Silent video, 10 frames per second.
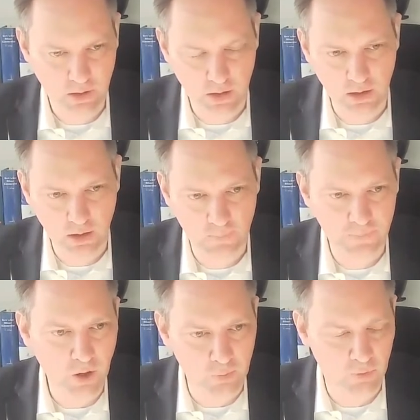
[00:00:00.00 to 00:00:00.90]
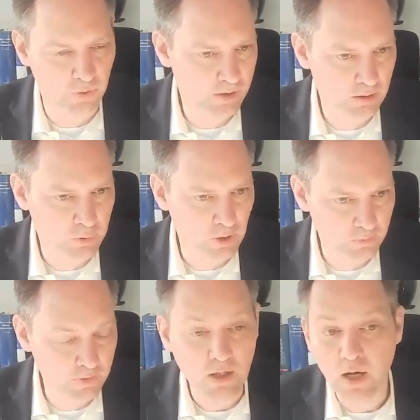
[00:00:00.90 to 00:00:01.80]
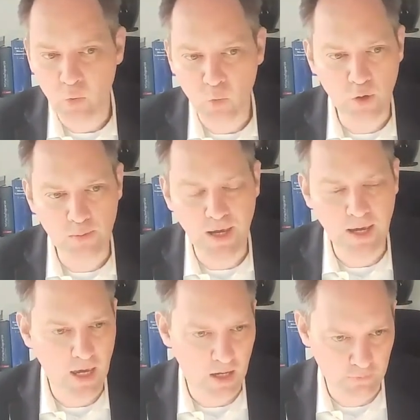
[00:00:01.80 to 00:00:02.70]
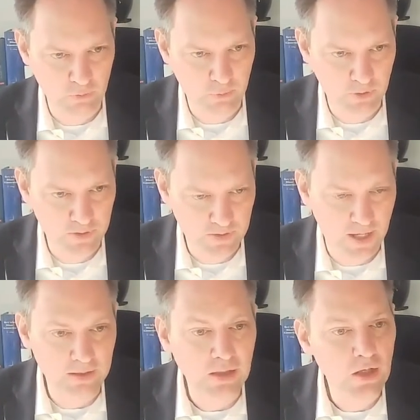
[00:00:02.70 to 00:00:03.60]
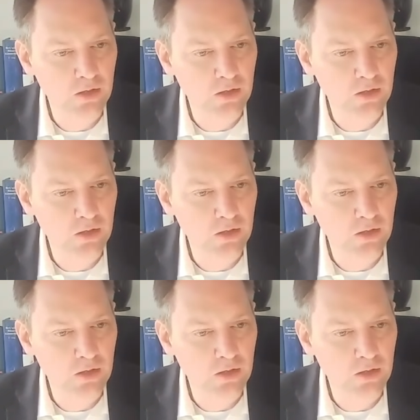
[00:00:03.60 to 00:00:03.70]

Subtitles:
operating profit we may have to present